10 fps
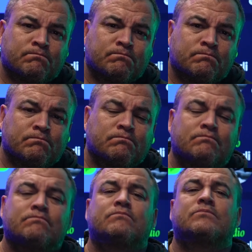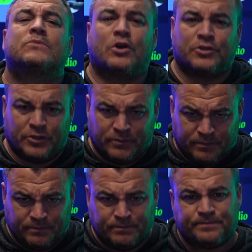use, even if it is
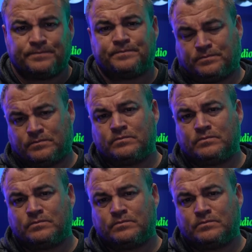whole year